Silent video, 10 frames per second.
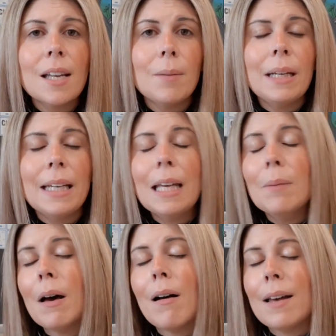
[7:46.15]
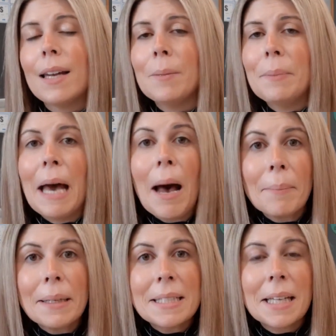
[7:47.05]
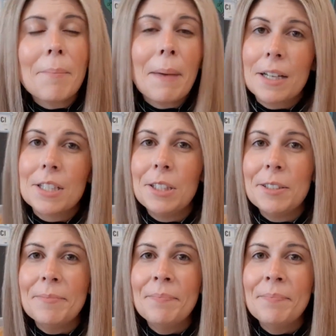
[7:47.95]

send me an email and I'd be happy to get back to you.